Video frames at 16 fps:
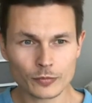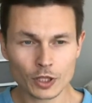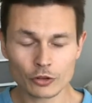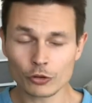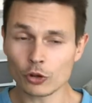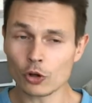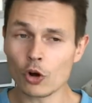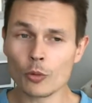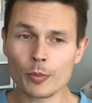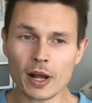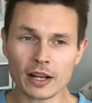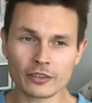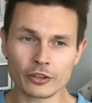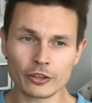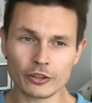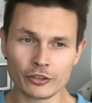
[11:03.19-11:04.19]
So going
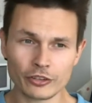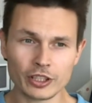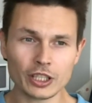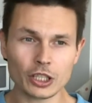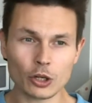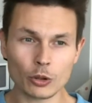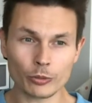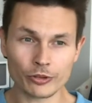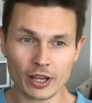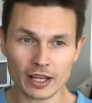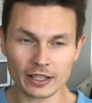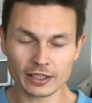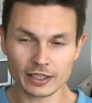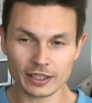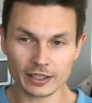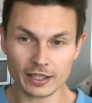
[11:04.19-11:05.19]
back to the CEO
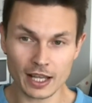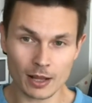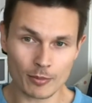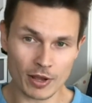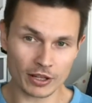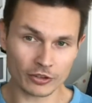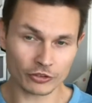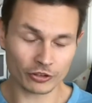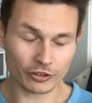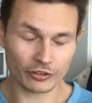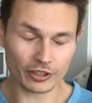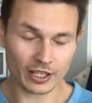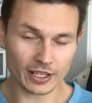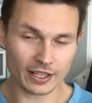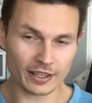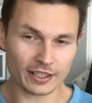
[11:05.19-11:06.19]
technique that I mentioned
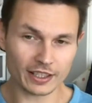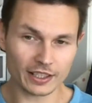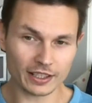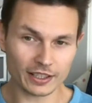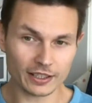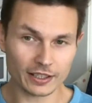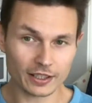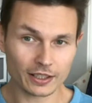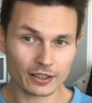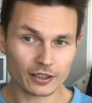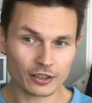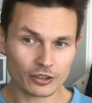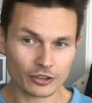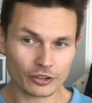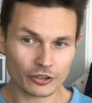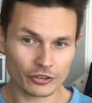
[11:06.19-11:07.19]
in the
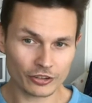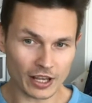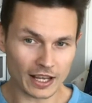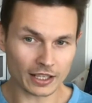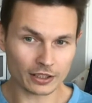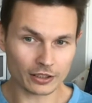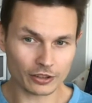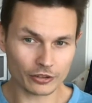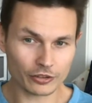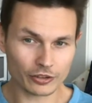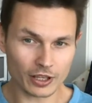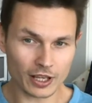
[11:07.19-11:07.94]
second